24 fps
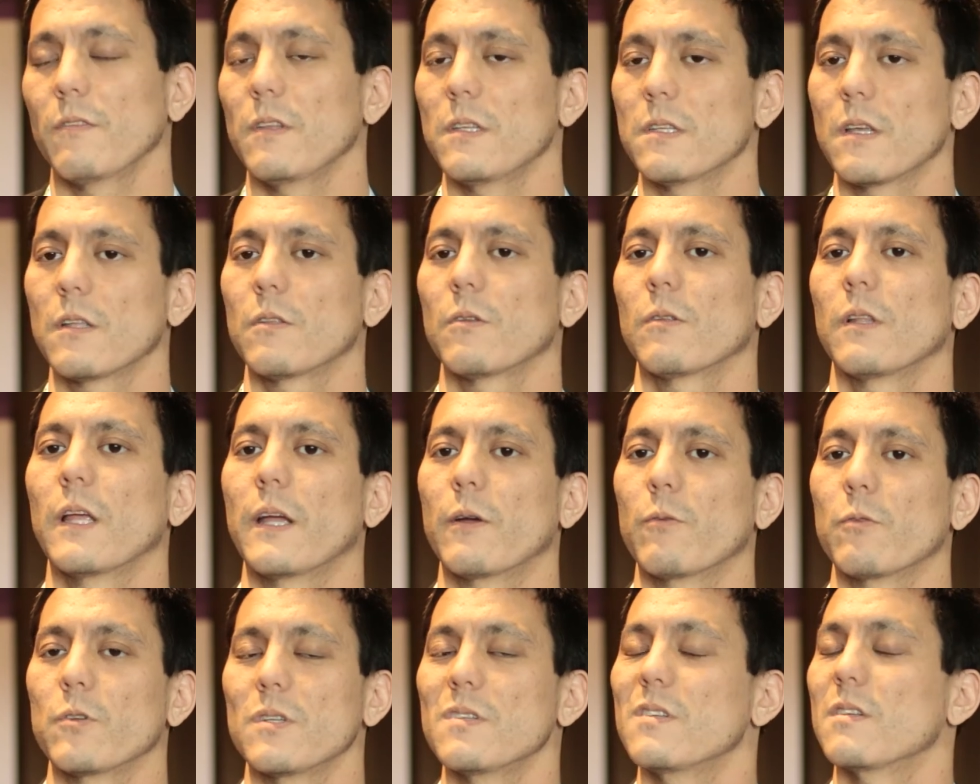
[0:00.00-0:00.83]
these other
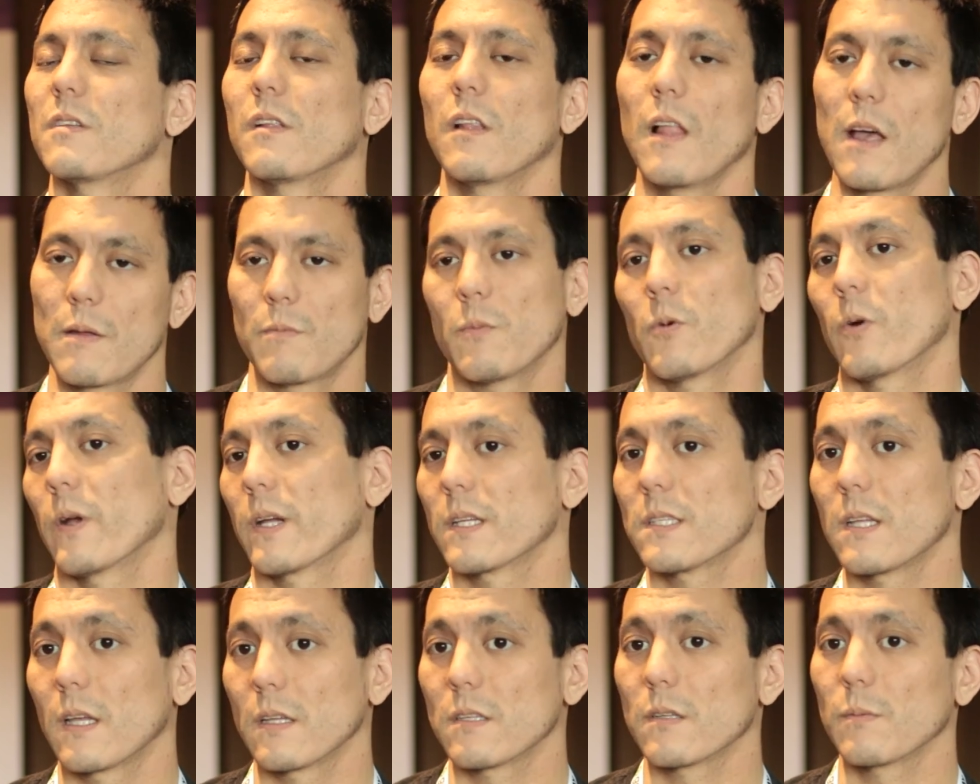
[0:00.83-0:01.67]
languages is a lot more
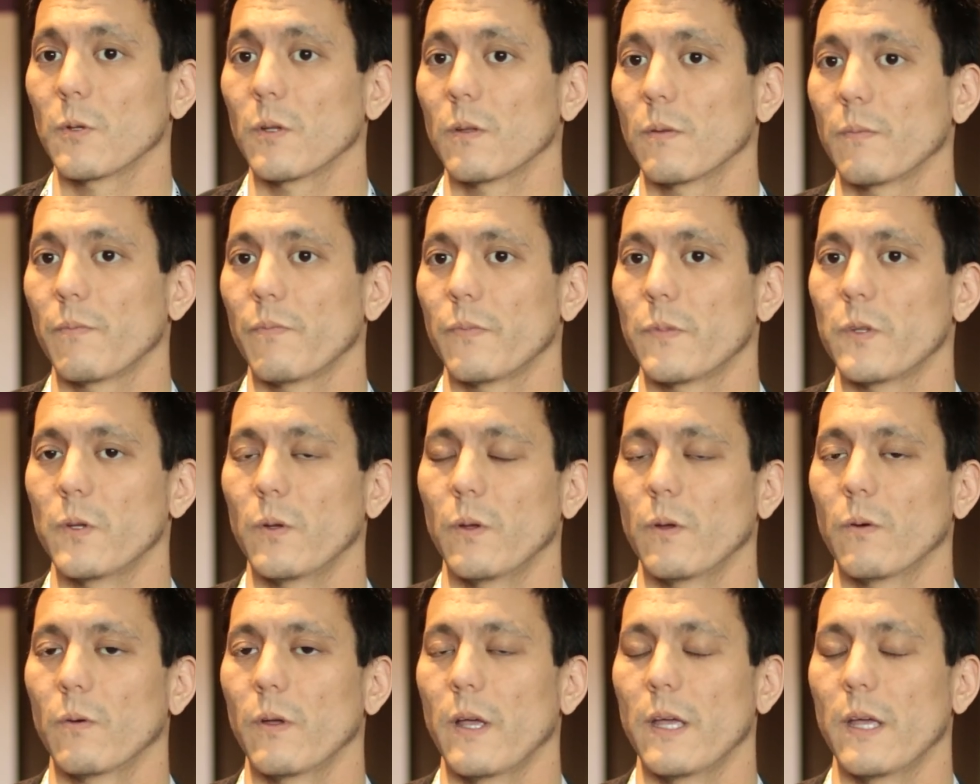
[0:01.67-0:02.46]
accessible to you.